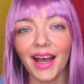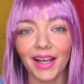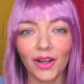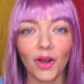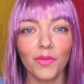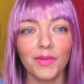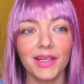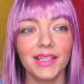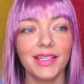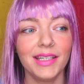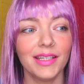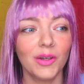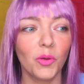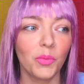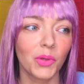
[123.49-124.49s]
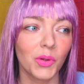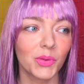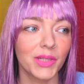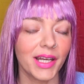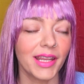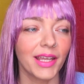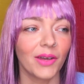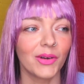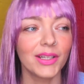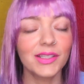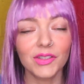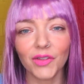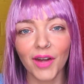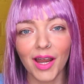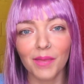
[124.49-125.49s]
I can't really upload anything on
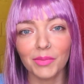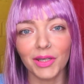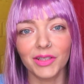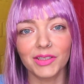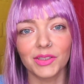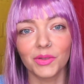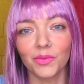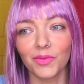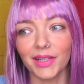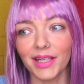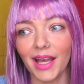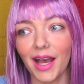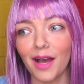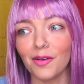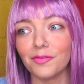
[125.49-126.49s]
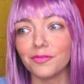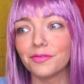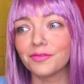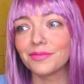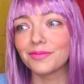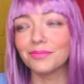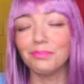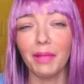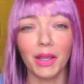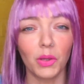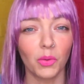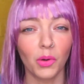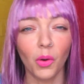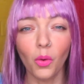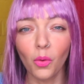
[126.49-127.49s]
Instagram because I don't really have my
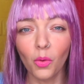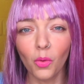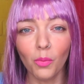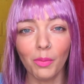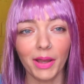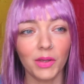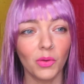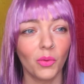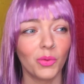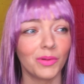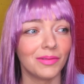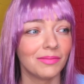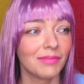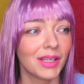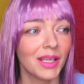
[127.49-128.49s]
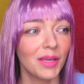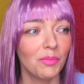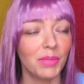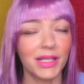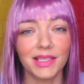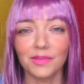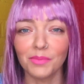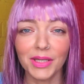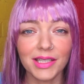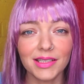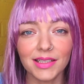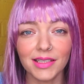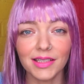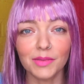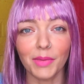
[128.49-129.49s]
own home, my own bits and
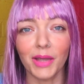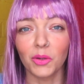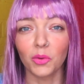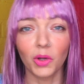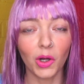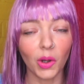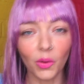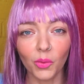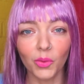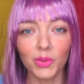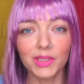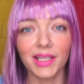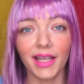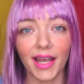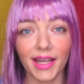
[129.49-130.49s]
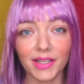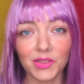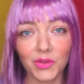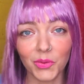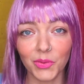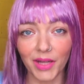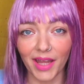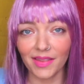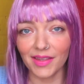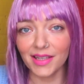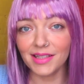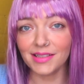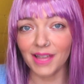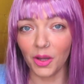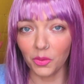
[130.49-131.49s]
pieces, my own clothes. Like, I had to go and get
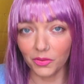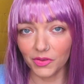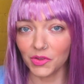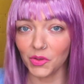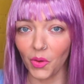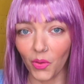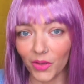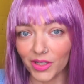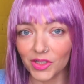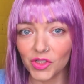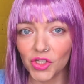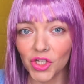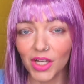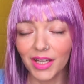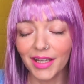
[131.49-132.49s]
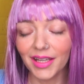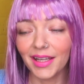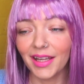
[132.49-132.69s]
this out of storage